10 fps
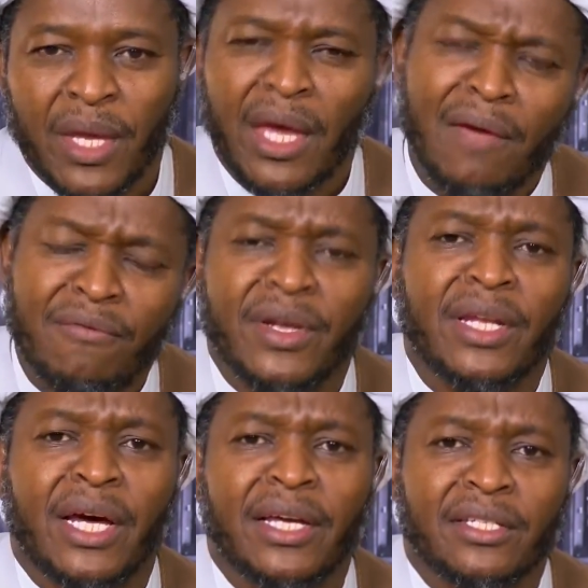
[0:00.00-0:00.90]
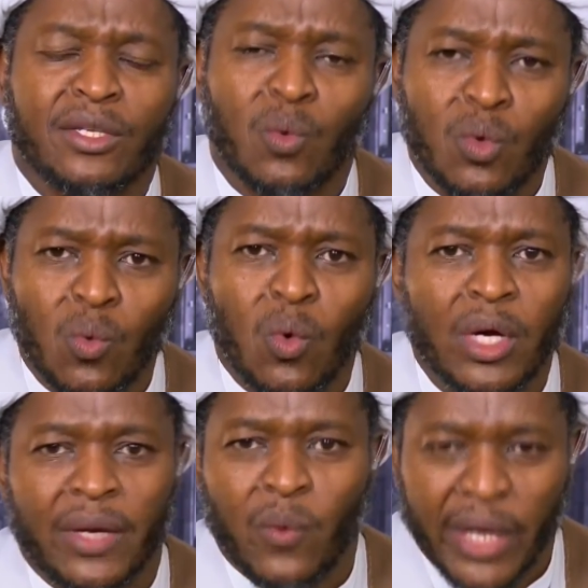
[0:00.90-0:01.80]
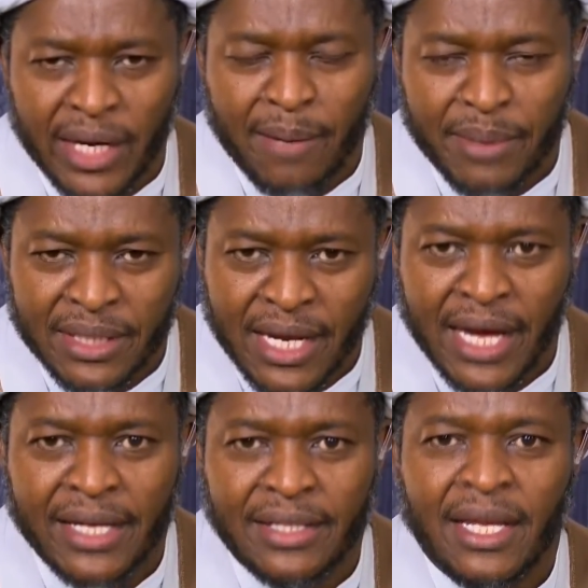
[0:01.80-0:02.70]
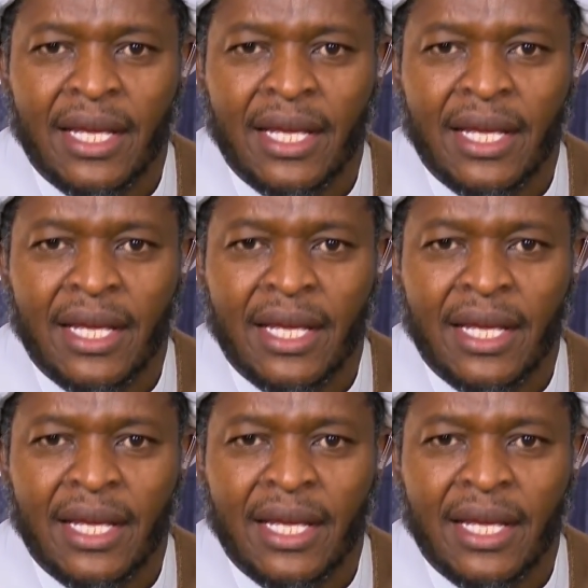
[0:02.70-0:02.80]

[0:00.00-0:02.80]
Every night he would wake up at night